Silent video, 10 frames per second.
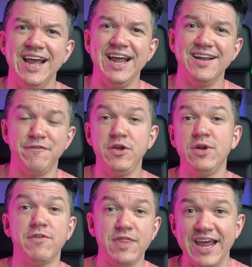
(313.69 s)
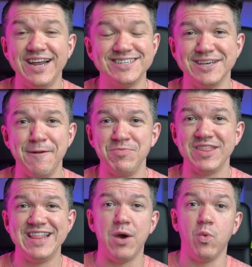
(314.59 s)
And a few different things
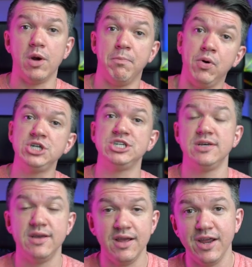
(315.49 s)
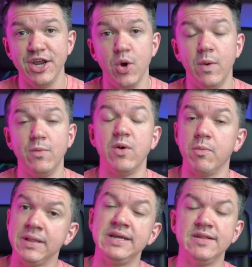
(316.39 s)
that were pushed, you know, when we were
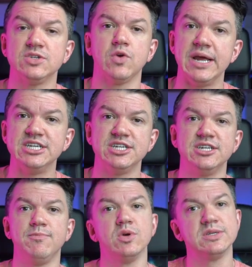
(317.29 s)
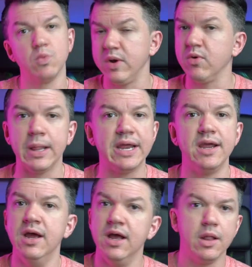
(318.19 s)
building this relationship was, we
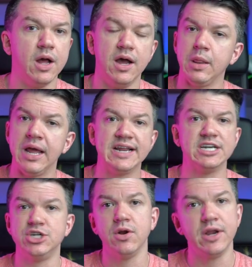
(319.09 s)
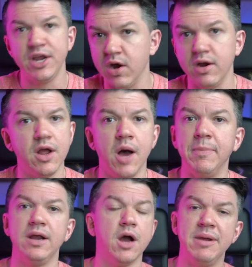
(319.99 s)
really uh, like that you're a young,
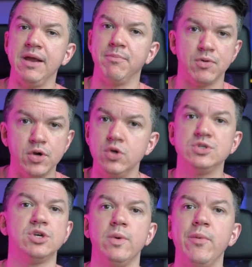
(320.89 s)
up-and-coming producer.